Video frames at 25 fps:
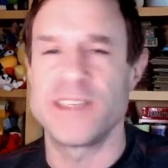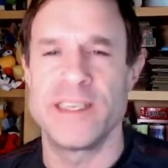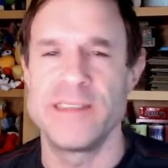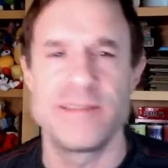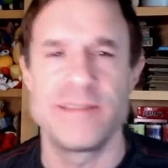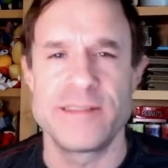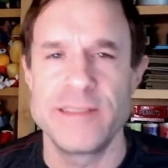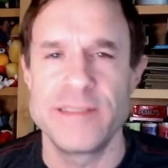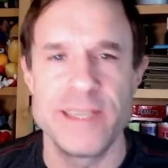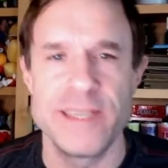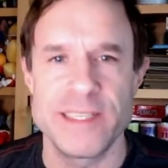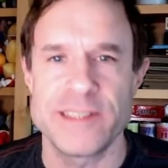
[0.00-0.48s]

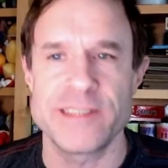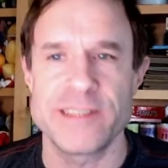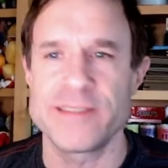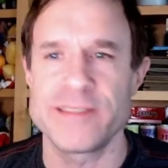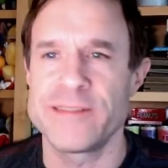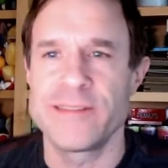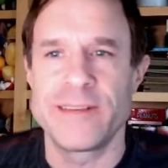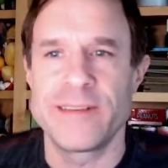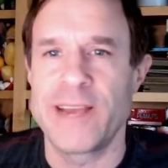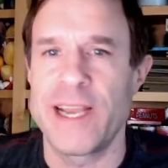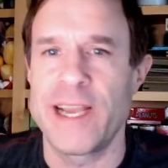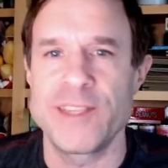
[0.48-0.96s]
And it's,
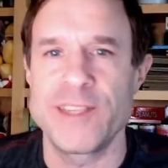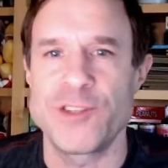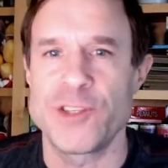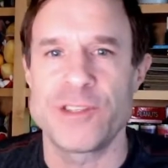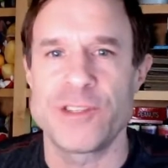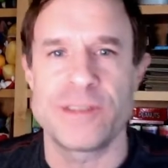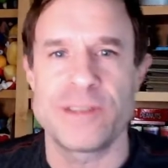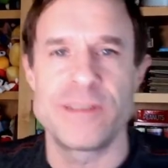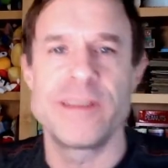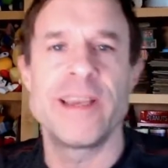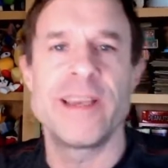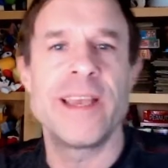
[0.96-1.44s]
I
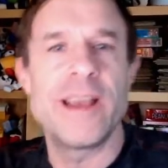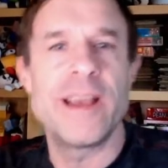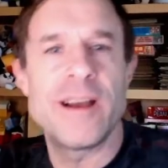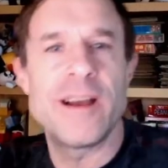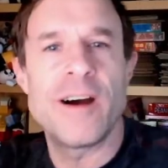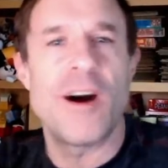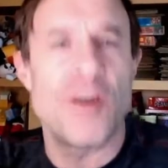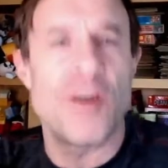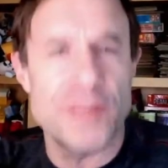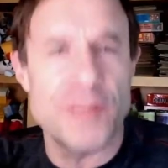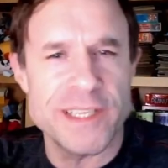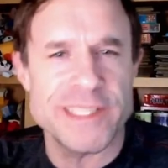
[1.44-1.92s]
just
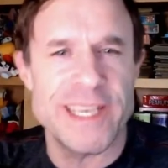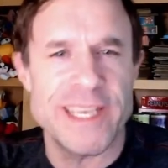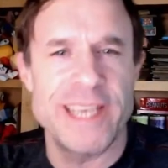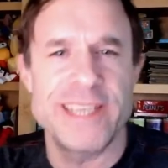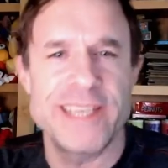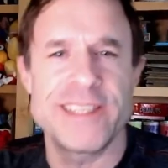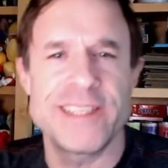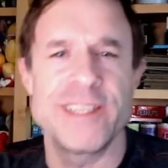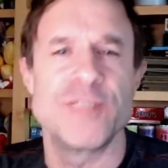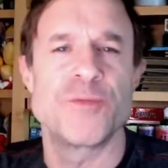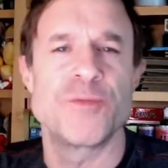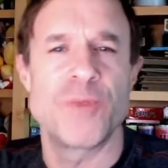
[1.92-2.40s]
all it
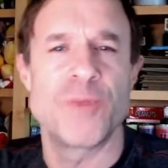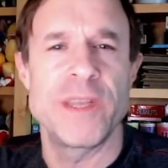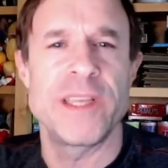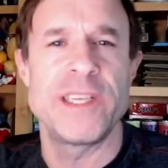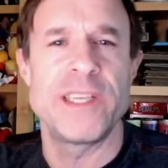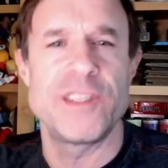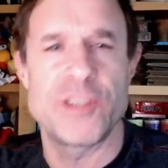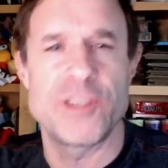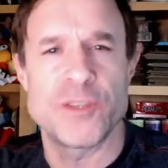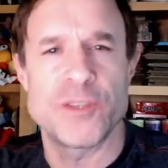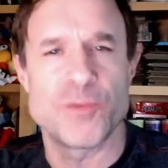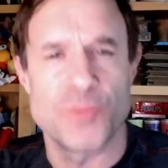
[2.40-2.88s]
takes is
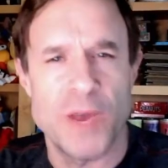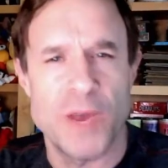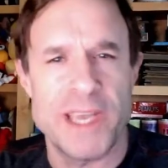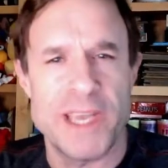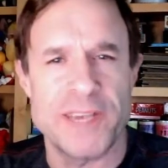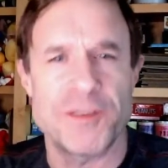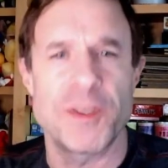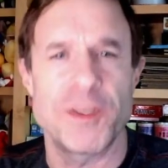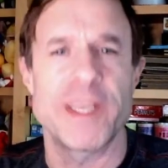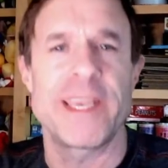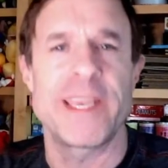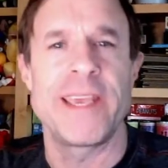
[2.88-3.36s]
really just
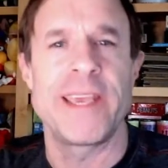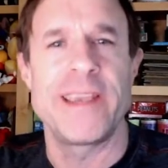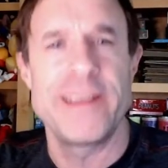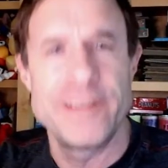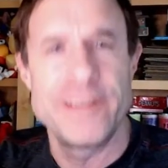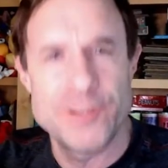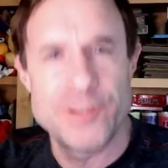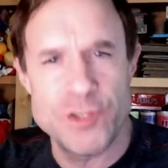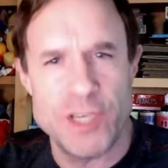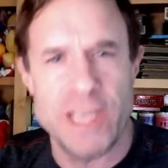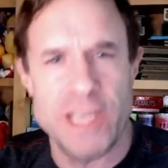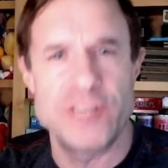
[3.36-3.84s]
right
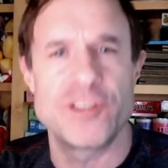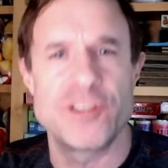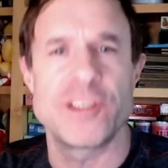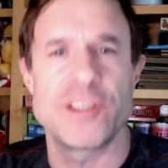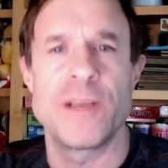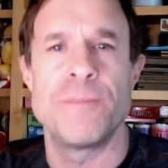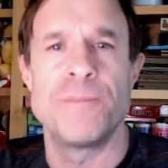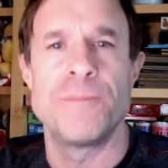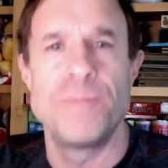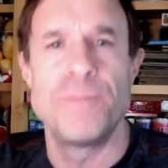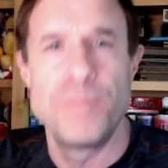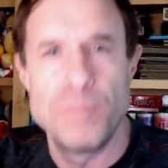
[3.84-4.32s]
clicking, change
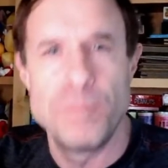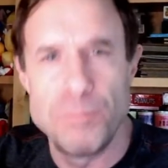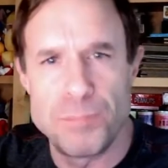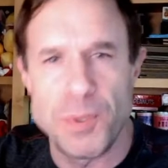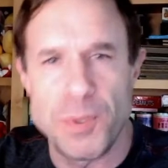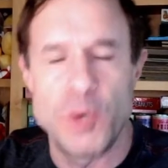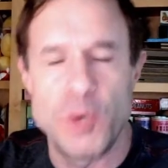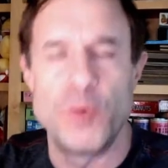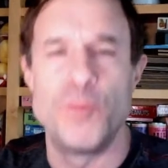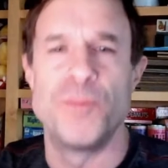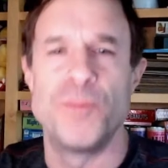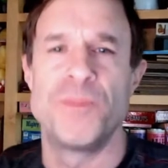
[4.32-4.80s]
something,
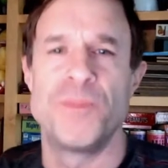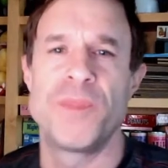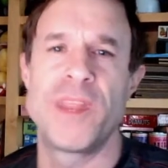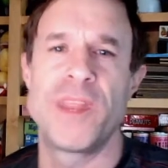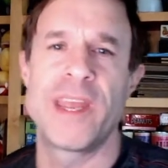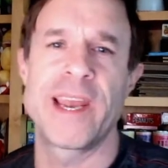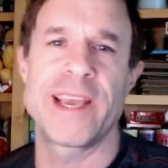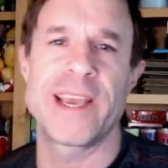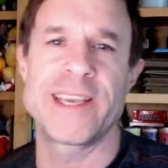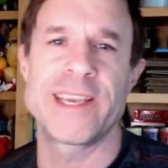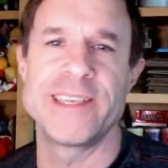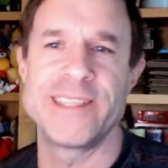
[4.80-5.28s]
boom,
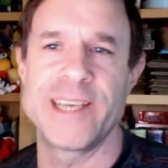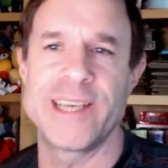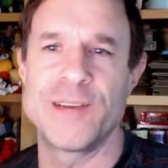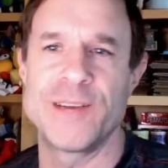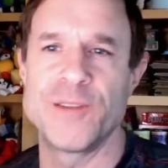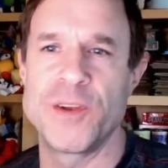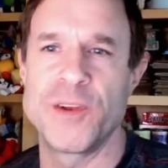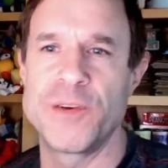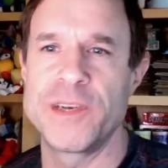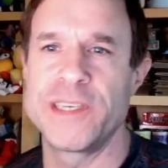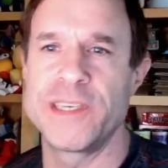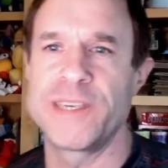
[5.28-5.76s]
then I can
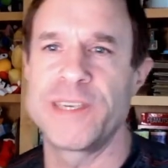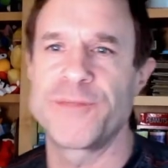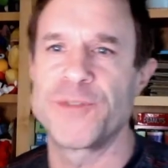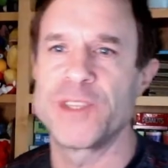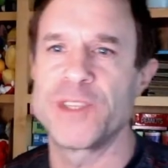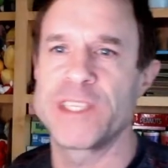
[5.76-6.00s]
download a different